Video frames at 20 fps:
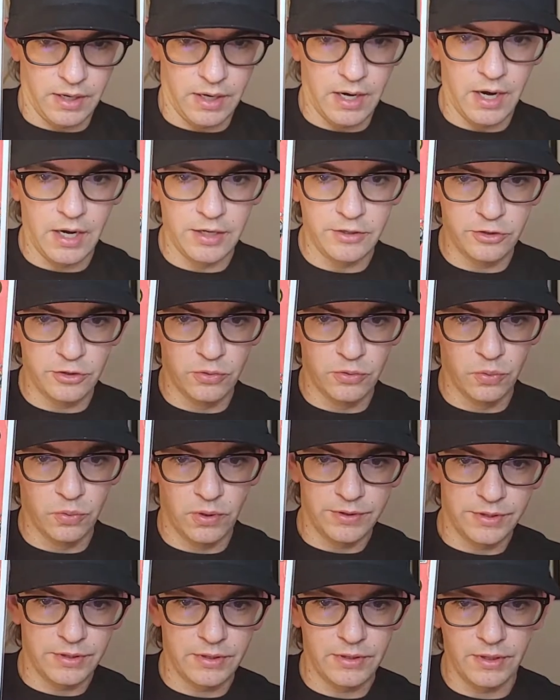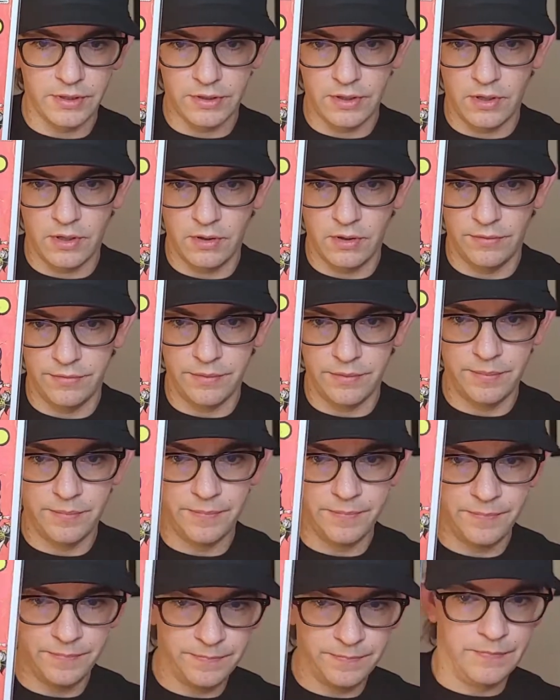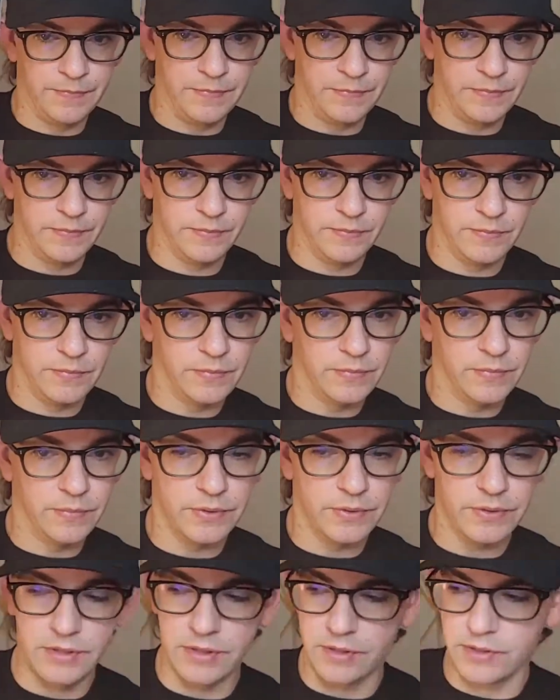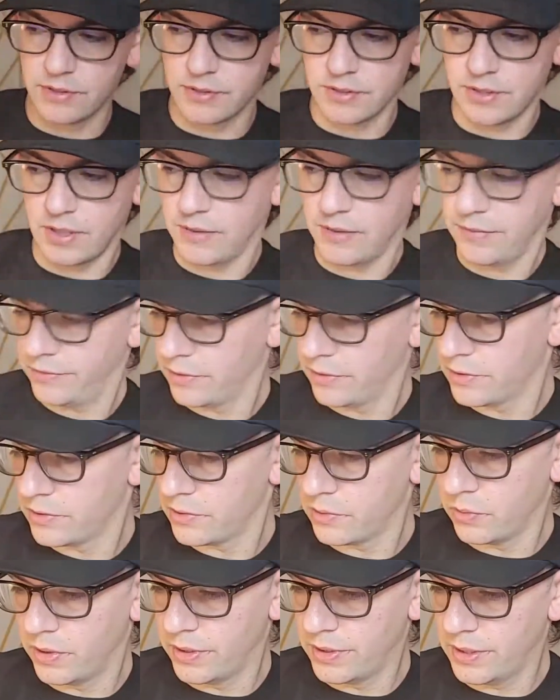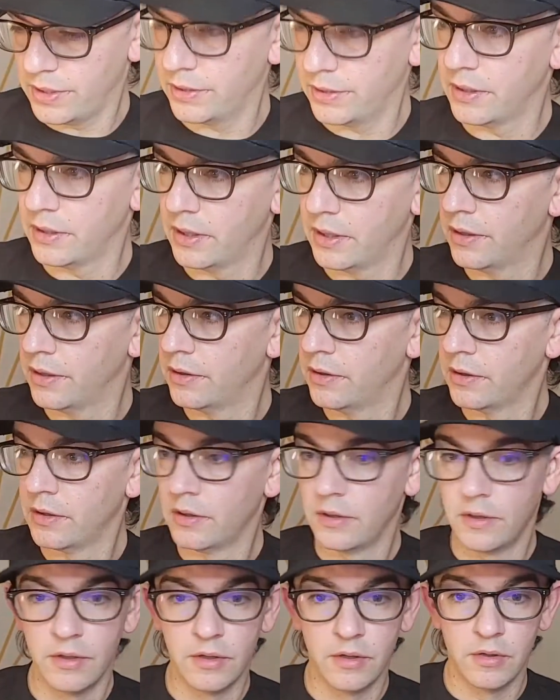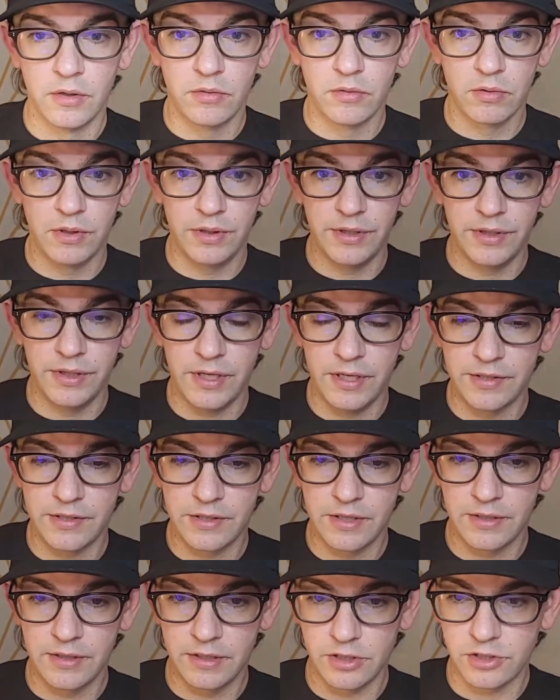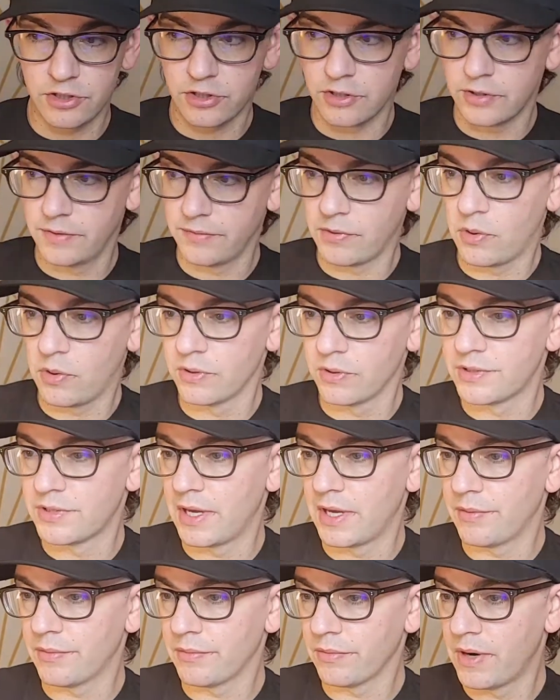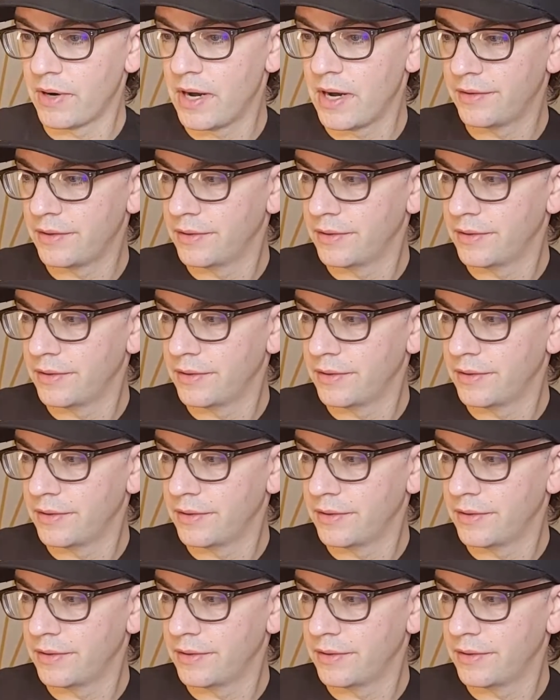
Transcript: do want to collect all of them. This is the first one in really nice condition. Of course, that red